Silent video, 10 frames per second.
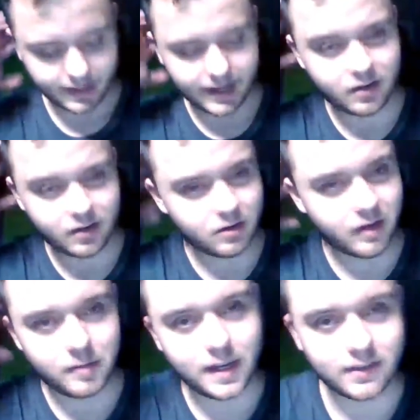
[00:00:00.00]
And I do
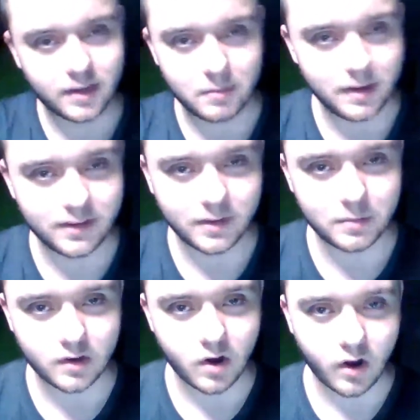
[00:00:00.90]
love Meat Sleep. Meat
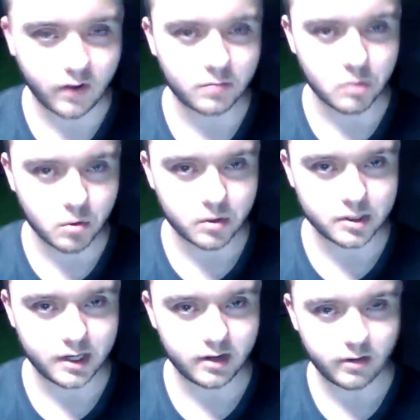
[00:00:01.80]
Sleep's an awesome horror
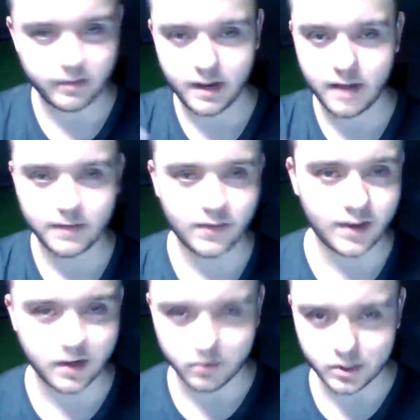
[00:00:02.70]
channel. If you haven't
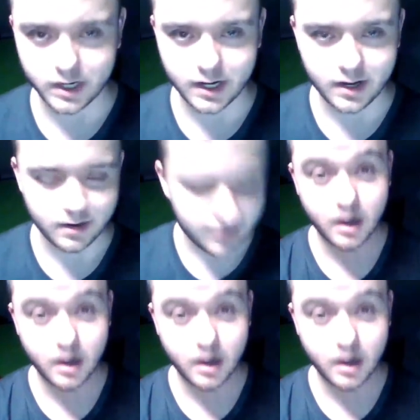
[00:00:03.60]
seen it, go check it out.